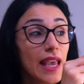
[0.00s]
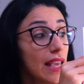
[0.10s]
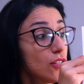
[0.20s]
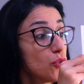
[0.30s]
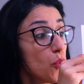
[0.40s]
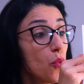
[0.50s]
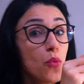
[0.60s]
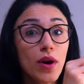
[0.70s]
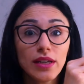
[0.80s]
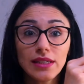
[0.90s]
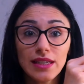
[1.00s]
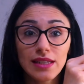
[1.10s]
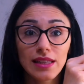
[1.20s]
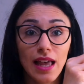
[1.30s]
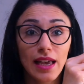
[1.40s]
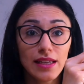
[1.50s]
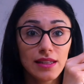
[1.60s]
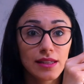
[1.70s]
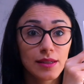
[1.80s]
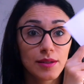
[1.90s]
And one
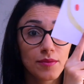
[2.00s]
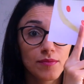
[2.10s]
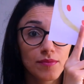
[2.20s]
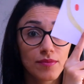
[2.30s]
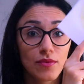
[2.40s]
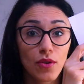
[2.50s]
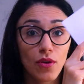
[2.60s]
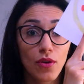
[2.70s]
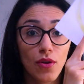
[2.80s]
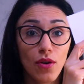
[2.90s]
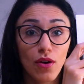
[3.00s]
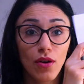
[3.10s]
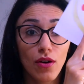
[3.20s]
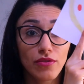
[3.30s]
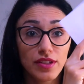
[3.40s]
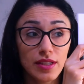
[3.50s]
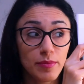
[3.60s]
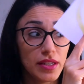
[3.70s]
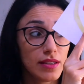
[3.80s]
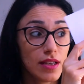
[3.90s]
slice of this
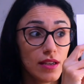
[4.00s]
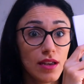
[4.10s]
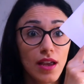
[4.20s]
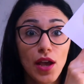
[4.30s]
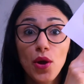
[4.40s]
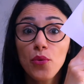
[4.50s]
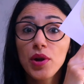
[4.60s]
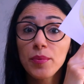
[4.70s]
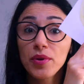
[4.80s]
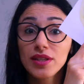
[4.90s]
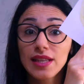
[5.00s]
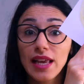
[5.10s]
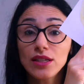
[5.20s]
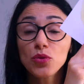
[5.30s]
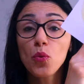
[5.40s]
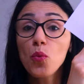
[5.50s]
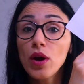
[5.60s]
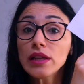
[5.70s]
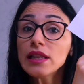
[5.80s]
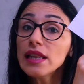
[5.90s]
pizza represents
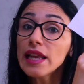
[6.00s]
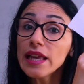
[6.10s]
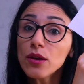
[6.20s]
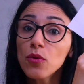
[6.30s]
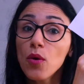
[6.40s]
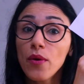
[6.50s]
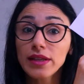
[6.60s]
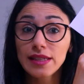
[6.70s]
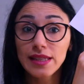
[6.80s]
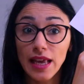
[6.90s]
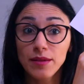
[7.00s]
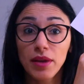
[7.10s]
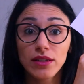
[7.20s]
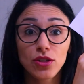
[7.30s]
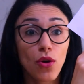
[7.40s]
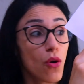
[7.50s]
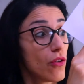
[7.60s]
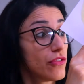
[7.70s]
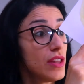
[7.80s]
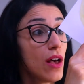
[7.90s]
one equal segment
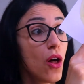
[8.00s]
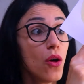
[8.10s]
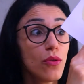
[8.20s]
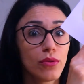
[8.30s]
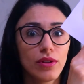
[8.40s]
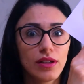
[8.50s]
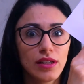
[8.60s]
of the whole.